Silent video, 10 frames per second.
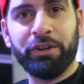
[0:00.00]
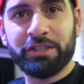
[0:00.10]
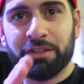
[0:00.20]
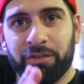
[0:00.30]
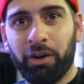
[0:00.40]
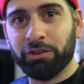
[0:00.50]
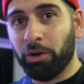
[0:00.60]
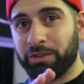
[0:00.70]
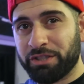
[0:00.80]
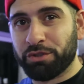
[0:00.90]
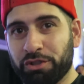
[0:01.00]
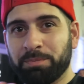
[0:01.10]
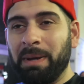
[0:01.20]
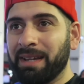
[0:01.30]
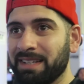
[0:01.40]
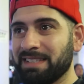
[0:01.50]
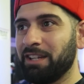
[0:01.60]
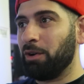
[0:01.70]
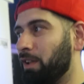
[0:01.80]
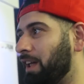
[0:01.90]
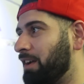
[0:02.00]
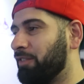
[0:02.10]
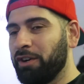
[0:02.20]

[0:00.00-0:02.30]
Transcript: First of all, no disrespect, because I know a lot of